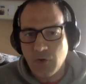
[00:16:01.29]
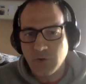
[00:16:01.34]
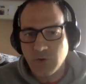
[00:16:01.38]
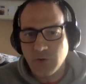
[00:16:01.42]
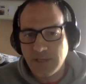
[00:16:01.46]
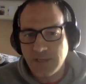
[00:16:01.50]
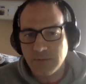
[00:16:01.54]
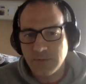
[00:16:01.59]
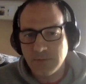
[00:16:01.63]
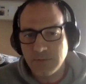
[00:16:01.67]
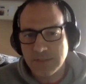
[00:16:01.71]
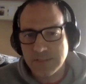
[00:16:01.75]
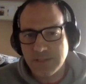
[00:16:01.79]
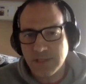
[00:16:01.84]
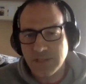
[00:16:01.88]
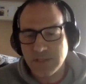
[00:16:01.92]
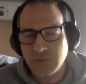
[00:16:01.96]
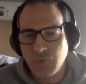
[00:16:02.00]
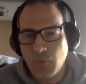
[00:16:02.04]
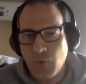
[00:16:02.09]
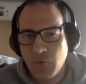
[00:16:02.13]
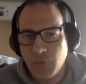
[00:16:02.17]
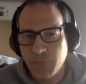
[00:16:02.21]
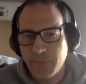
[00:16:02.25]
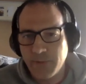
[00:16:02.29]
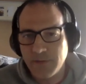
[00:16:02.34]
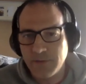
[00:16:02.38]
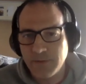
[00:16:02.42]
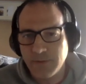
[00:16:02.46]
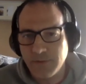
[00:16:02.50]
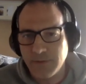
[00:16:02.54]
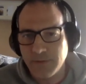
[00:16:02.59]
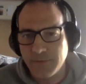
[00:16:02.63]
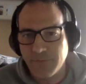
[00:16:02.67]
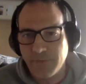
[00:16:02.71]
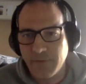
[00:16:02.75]
starts to open, and
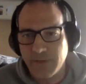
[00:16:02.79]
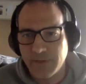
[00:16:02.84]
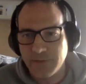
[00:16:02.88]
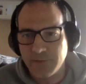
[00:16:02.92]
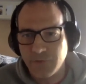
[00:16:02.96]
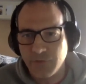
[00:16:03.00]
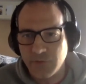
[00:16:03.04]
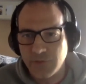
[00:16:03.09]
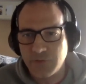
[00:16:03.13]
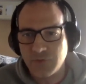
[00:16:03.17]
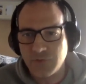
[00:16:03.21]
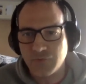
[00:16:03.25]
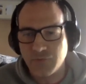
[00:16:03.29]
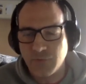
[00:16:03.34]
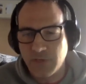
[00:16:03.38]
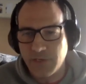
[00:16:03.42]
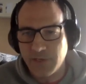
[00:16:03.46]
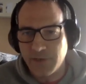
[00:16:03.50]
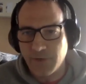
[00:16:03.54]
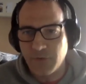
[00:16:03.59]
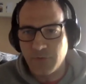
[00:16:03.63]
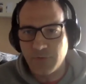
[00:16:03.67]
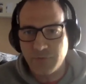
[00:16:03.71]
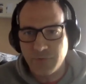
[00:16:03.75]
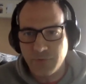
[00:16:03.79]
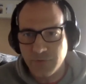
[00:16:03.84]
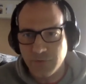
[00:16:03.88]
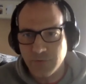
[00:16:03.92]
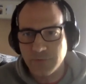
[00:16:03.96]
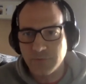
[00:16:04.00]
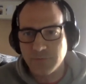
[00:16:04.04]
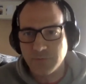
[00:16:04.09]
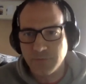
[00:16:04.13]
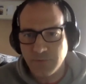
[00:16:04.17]
then you need to really know, you know,